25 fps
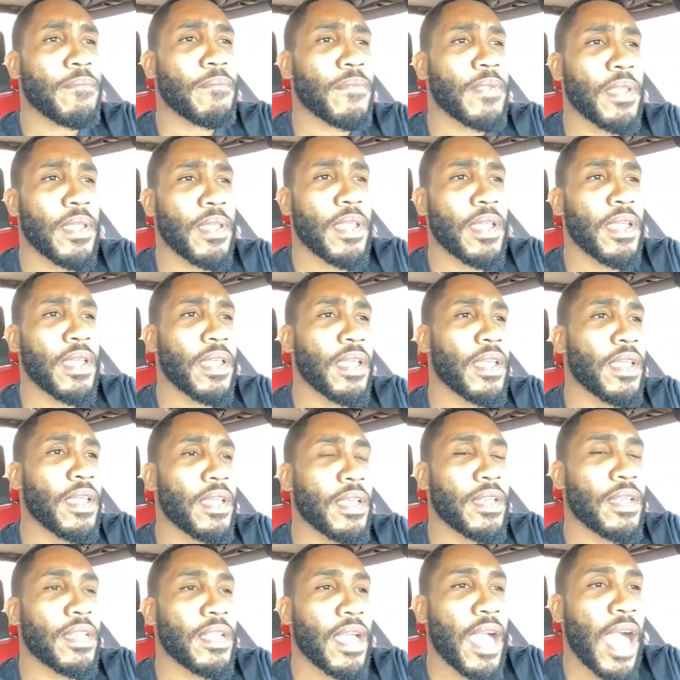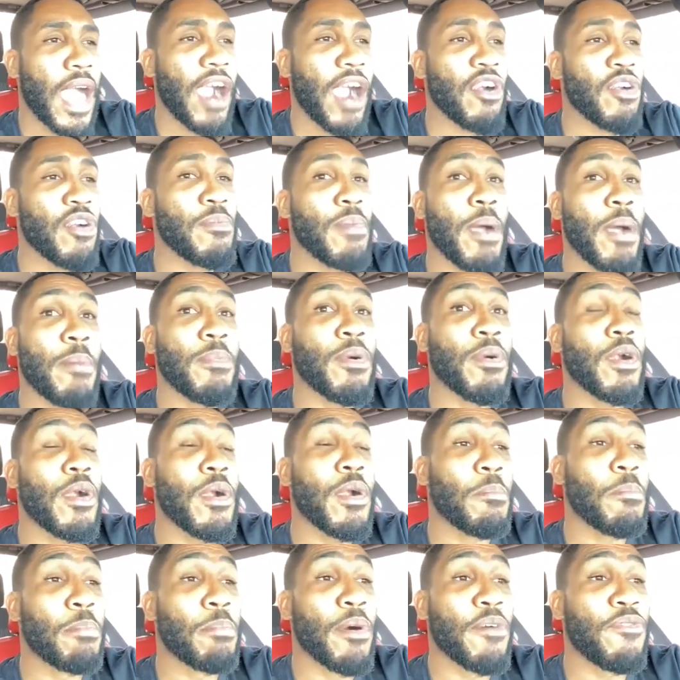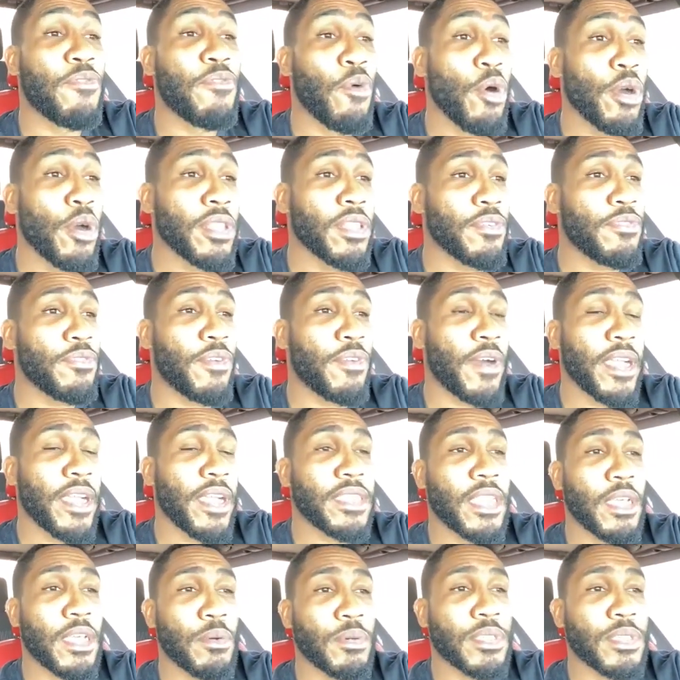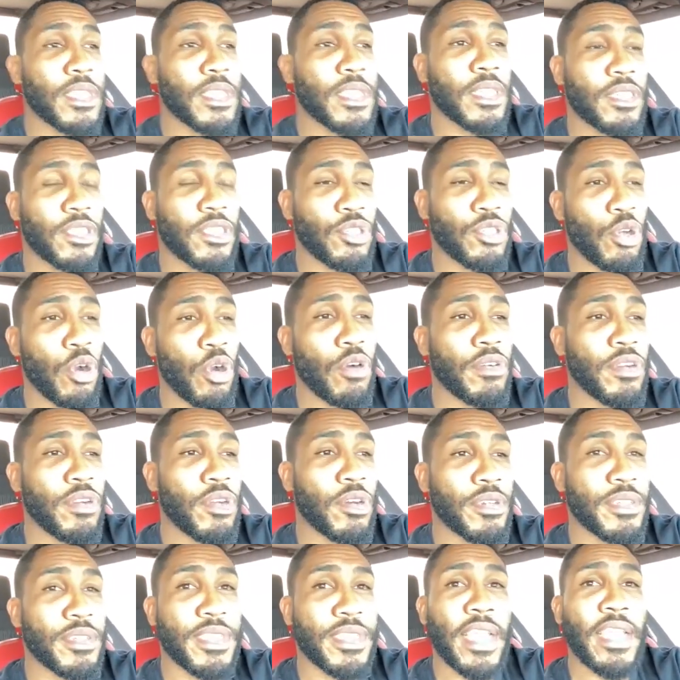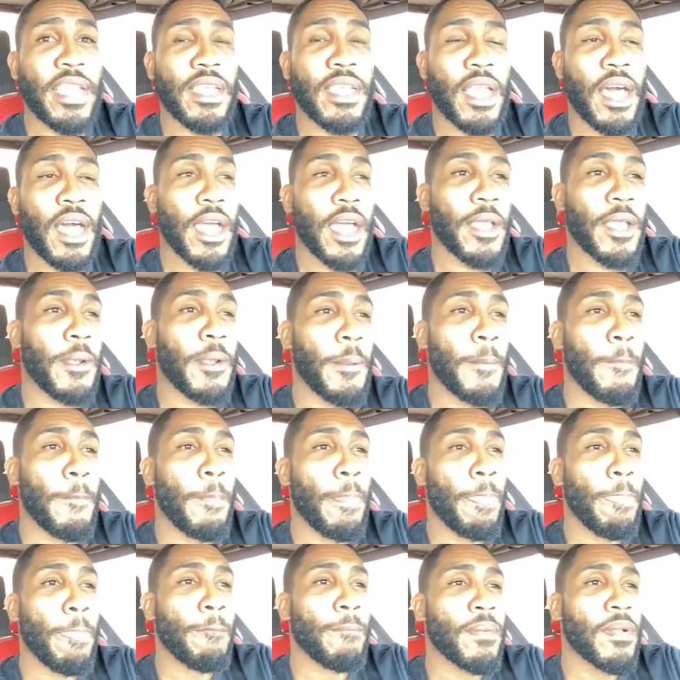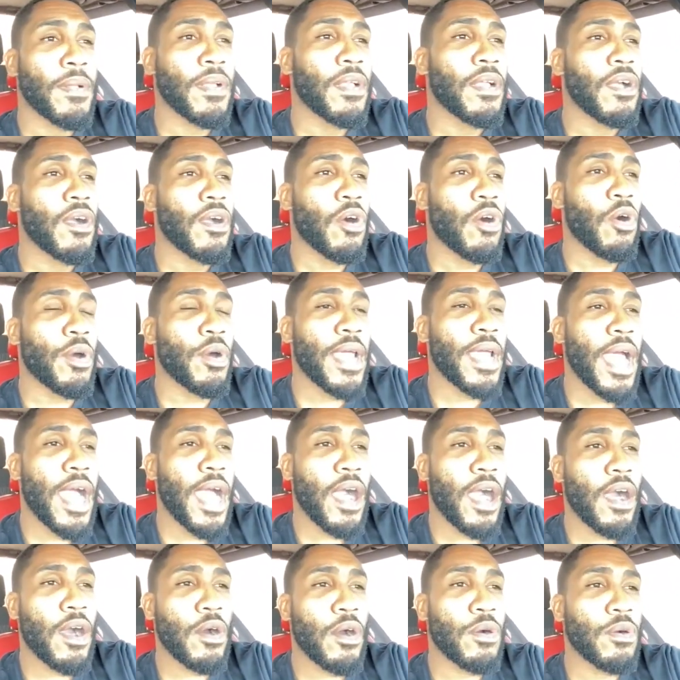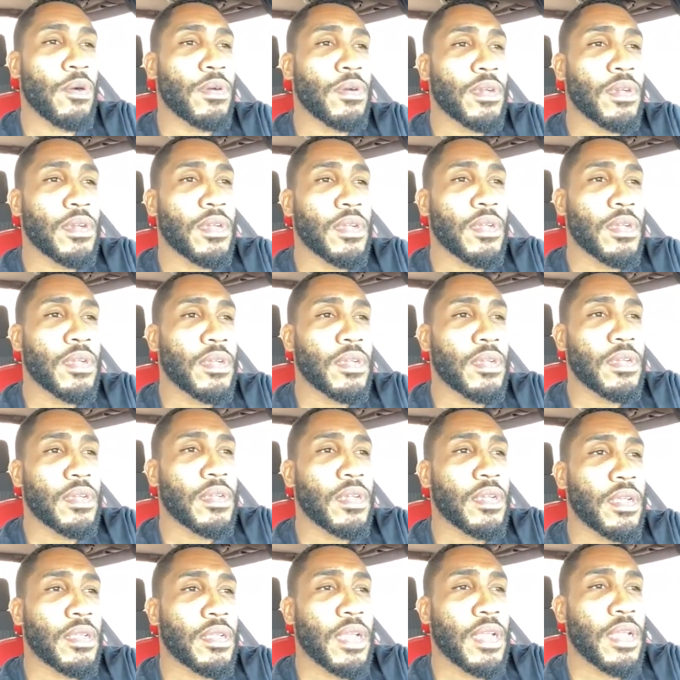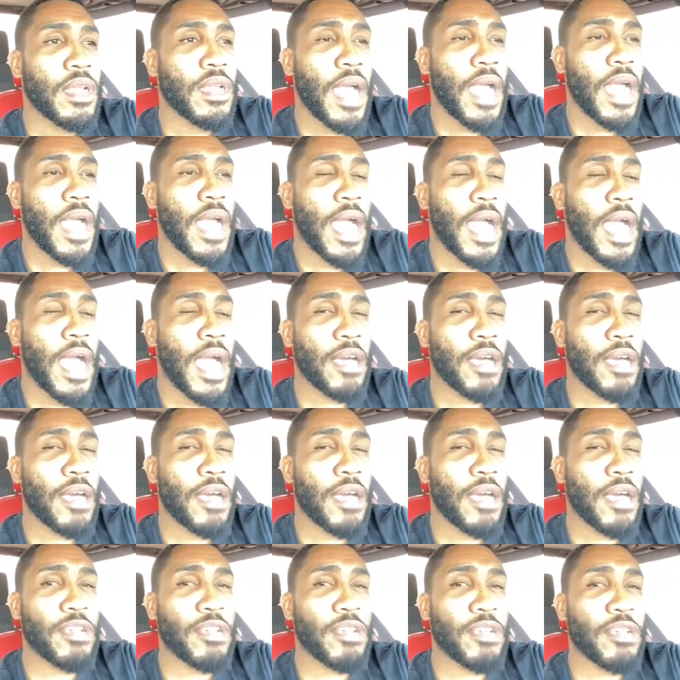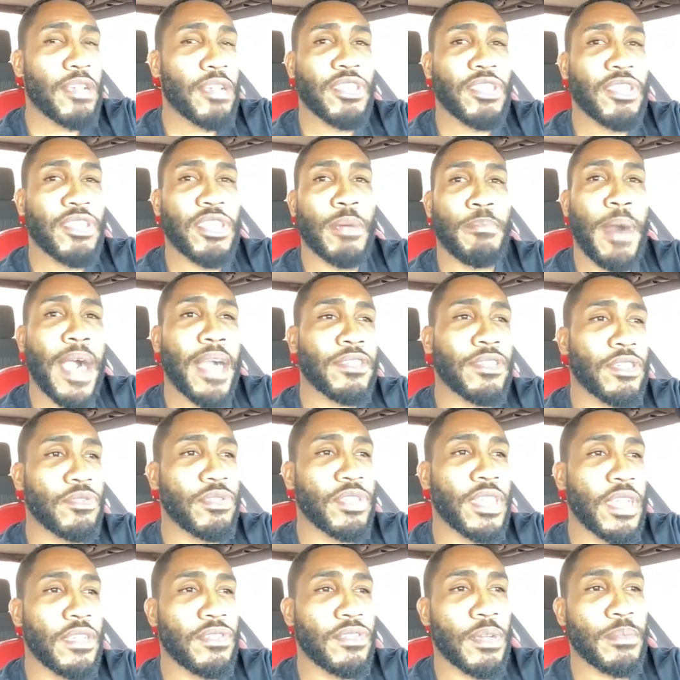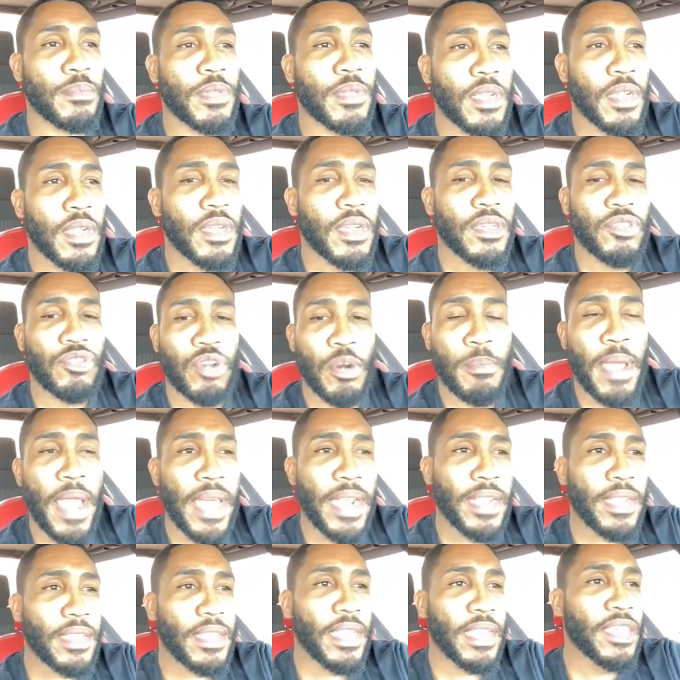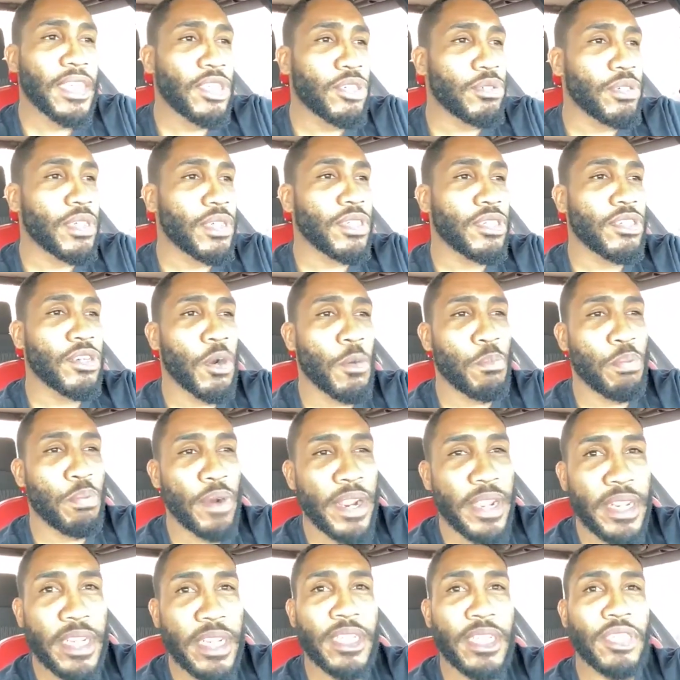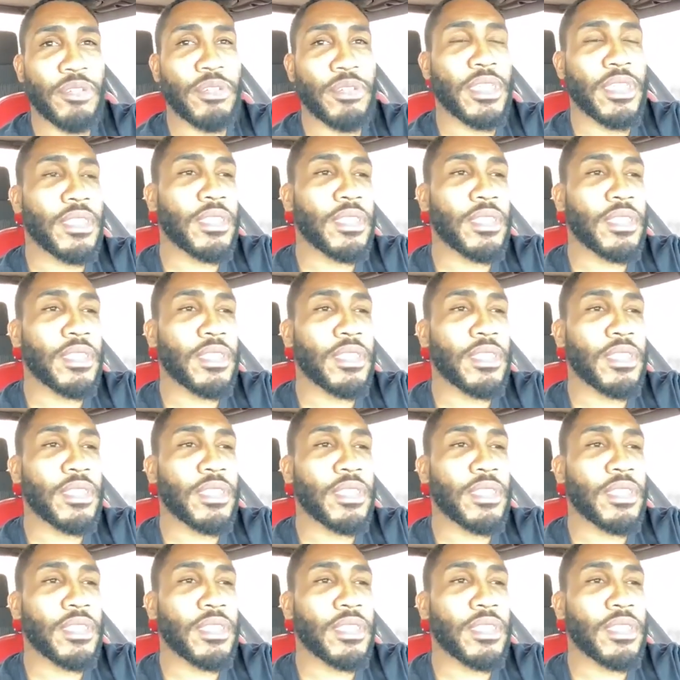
And I remember before the fight, there was a story on Dateline on how some boxers received some traumatic injuries, brain injuries.